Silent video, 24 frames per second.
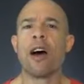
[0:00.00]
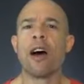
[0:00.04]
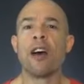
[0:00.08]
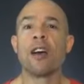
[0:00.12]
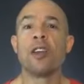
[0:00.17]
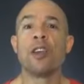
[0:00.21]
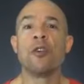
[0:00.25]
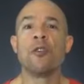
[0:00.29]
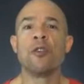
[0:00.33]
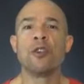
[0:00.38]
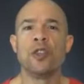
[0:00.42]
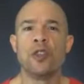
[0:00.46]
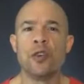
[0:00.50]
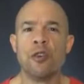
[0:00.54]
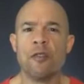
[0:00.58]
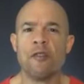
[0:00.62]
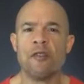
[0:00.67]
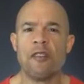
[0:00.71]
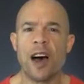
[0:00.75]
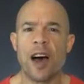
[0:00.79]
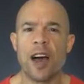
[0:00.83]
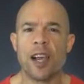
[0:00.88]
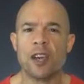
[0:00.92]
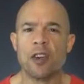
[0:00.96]
you do
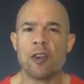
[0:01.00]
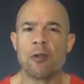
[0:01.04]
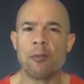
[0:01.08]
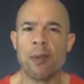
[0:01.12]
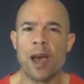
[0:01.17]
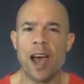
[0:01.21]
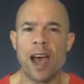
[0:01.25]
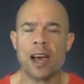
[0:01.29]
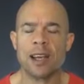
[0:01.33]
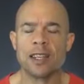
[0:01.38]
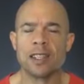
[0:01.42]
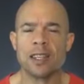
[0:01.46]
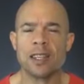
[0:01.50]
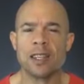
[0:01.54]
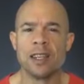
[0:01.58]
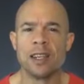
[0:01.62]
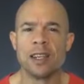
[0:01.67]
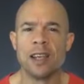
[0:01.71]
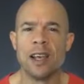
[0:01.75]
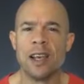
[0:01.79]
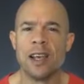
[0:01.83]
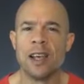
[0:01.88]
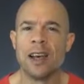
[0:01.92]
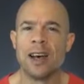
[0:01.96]
find your
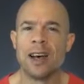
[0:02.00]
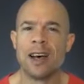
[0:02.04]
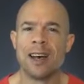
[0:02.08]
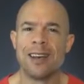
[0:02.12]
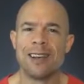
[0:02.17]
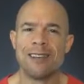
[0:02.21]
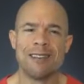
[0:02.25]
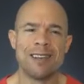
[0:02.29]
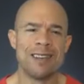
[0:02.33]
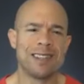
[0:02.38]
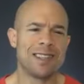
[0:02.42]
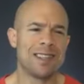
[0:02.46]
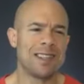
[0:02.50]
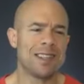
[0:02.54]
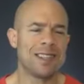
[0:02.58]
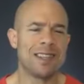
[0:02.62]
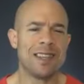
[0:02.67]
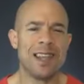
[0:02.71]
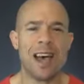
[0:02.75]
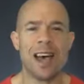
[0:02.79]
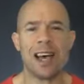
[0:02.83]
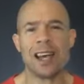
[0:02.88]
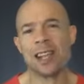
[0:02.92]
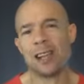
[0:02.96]
passion, it's just
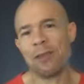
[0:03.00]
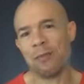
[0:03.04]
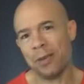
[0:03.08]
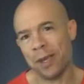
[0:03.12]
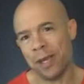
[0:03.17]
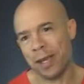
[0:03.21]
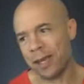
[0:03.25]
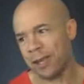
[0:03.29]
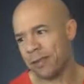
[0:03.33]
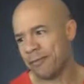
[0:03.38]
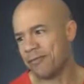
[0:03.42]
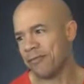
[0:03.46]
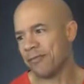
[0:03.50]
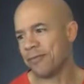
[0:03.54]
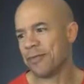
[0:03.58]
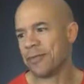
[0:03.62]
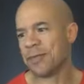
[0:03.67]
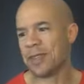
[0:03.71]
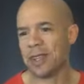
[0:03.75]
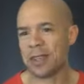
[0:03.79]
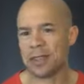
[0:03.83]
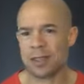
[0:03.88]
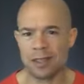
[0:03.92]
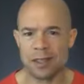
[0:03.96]
not going to be
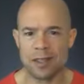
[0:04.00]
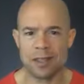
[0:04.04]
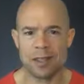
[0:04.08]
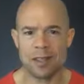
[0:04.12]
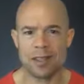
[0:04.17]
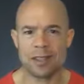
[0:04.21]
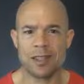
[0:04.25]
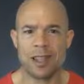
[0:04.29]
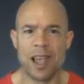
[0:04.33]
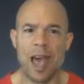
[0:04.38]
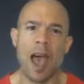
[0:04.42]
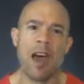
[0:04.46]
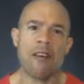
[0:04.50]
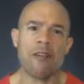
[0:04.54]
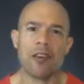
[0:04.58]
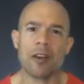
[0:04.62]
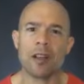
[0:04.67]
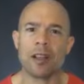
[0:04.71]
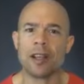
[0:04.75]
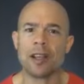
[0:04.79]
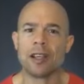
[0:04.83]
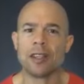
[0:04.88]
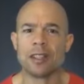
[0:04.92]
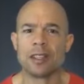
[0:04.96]
just this
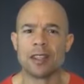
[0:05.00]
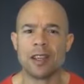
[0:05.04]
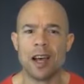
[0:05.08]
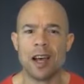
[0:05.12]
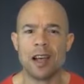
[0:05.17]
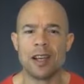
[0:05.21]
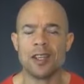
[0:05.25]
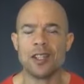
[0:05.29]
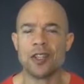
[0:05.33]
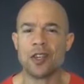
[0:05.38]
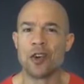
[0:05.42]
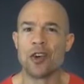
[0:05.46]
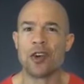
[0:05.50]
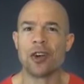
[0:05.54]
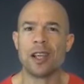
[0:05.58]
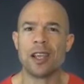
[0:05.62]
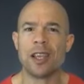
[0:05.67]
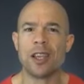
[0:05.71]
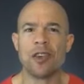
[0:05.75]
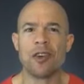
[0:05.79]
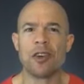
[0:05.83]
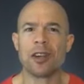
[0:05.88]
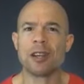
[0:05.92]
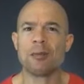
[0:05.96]
effortless journey.
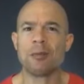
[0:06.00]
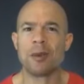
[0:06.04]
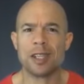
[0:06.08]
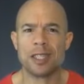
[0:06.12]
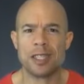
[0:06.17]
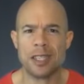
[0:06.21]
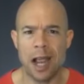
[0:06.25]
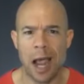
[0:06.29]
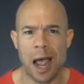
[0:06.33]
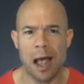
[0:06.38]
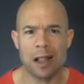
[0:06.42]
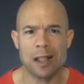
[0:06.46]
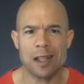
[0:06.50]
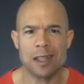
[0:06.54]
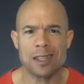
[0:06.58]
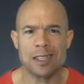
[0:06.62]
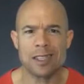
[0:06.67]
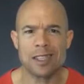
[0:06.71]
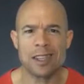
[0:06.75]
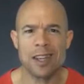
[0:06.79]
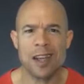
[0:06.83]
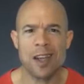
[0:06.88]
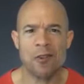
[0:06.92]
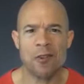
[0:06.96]
You're going to be
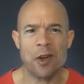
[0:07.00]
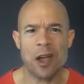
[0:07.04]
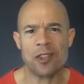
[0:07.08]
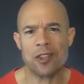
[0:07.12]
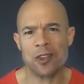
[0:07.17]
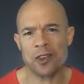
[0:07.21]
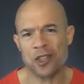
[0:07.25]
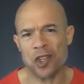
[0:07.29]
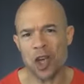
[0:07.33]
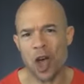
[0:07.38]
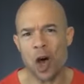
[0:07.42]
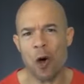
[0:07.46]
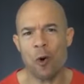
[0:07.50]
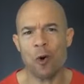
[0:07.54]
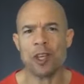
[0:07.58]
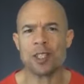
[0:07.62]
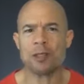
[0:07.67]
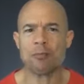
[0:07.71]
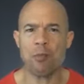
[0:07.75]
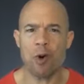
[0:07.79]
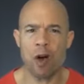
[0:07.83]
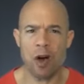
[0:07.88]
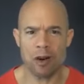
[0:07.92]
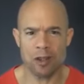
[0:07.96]
challenged, right? There's
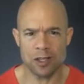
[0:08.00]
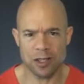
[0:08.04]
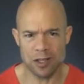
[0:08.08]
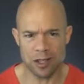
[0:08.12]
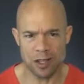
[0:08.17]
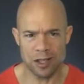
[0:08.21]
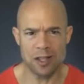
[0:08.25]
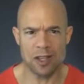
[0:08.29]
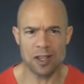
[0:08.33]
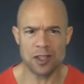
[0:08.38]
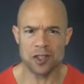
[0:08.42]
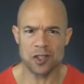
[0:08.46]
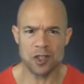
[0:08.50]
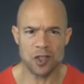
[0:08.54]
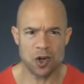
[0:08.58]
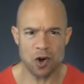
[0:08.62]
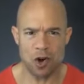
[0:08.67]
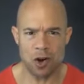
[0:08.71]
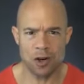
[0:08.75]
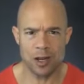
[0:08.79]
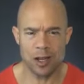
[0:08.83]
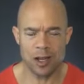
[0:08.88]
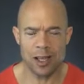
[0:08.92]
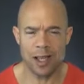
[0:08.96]
always parts to this
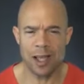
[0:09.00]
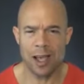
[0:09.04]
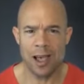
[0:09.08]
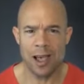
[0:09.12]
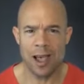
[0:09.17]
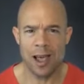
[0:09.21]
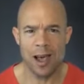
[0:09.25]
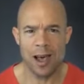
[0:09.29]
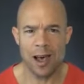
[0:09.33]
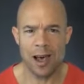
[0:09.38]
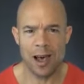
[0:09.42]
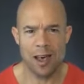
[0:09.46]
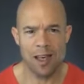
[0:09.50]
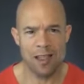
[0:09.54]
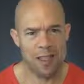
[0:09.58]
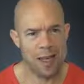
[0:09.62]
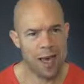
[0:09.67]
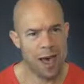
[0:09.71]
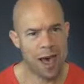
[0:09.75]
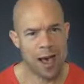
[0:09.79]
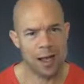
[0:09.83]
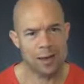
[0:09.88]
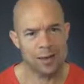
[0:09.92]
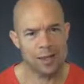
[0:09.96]
journey
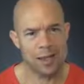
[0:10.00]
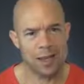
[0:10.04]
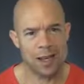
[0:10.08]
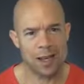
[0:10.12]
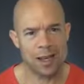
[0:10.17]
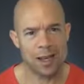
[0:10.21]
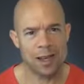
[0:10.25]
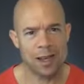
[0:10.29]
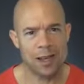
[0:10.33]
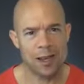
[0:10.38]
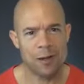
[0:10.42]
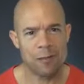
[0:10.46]
that